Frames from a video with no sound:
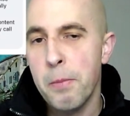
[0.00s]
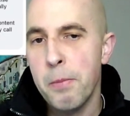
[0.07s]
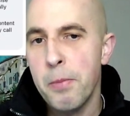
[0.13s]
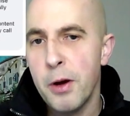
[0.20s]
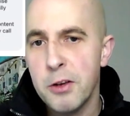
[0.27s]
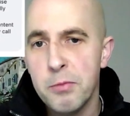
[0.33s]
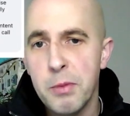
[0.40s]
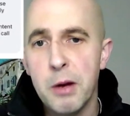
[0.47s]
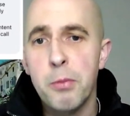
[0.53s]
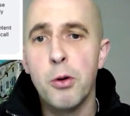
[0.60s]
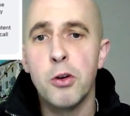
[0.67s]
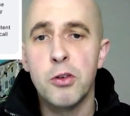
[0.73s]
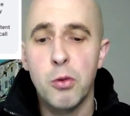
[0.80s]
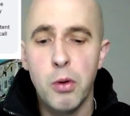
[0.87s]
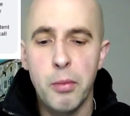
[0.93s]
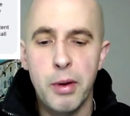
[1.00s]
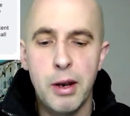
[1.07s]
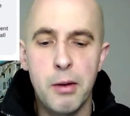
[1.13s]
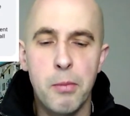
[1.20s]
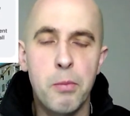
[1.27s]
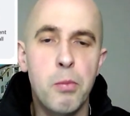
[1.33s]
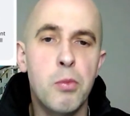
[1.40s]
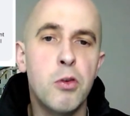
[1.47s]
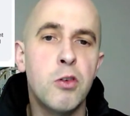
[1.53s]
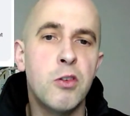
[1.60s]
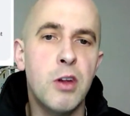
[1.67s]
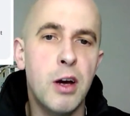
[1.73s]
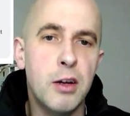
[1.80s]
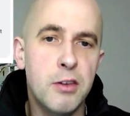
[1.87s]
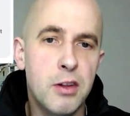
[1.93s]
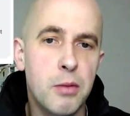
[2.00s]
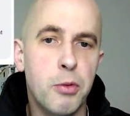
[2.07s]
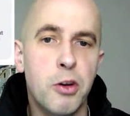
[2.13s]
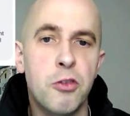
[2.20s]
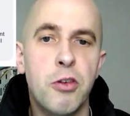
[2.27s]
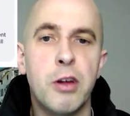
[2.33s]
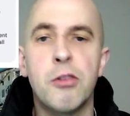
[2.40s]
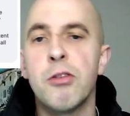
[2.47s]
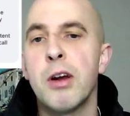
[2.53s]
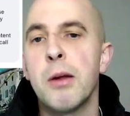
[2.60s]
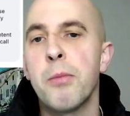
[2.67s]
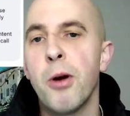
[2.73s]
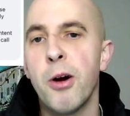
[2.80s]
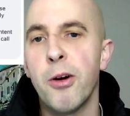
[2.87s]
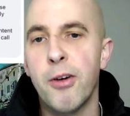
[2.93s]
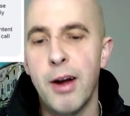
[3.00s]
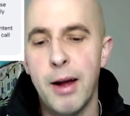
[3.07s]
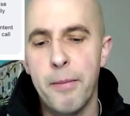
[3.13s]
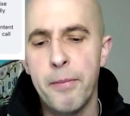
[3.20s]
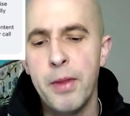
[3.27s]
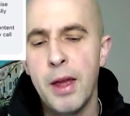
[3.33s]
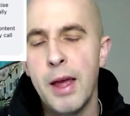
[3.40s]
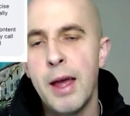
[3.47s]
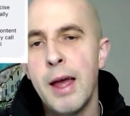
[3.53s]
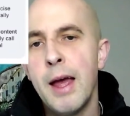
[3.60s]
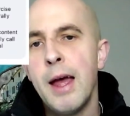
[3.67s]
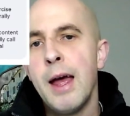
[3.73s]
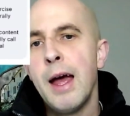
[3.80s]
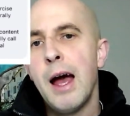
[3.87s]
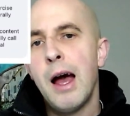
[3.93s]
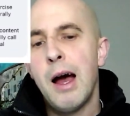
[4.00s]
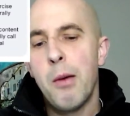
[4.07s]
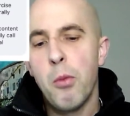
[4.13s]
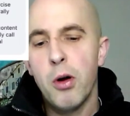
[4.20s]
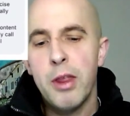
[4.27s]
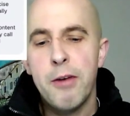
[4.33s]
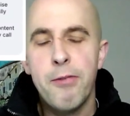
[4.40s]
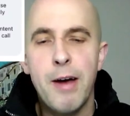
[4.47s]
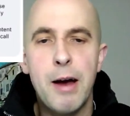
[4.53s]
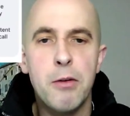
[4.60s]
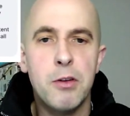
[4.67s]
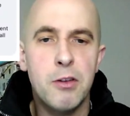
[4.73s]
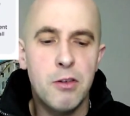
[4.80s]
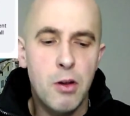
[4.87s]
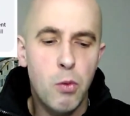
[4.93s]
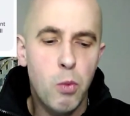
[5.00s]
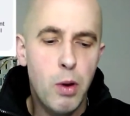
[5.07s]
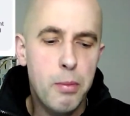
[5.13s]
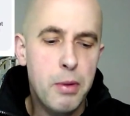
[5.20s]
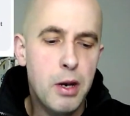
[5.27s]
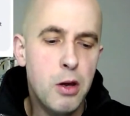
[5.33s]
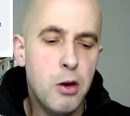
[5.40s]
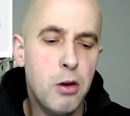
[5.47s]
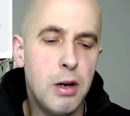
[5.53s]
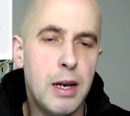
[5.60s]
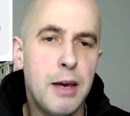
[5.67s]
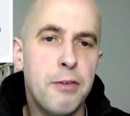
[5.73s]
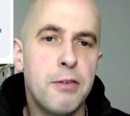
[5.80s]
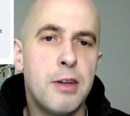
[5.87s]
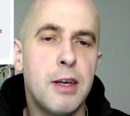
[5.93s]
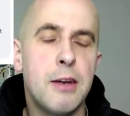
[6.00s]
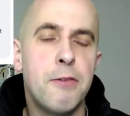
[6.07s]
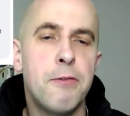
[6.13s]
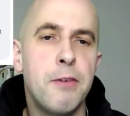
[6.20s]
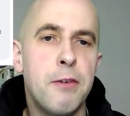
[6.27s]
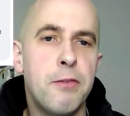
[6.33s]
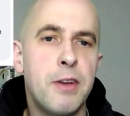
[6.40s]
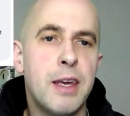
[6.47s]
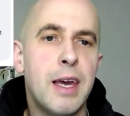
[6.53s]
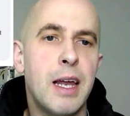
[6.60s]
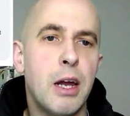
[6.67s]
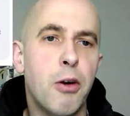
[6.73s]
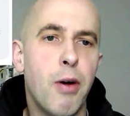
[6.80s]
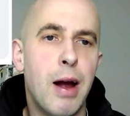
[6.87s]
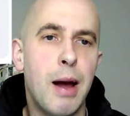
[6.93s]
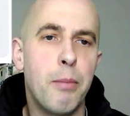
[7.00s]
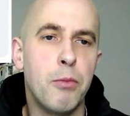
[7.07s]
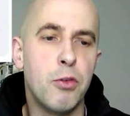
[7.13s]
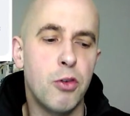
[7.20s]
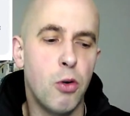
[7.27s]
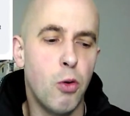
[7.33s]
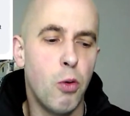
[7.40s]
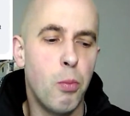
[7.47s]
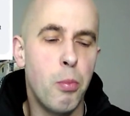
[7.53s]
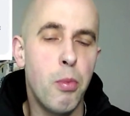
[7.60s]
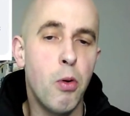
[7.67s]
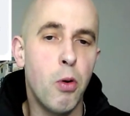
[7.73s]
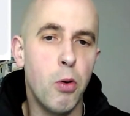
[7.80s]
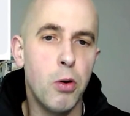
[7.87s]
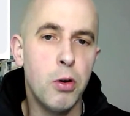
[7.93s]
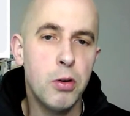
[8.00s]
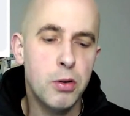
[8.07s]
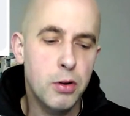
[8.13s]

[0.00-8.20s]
postmenopausal women started them on a strength training program, and what they found is that women who lifted 50 kilograms or more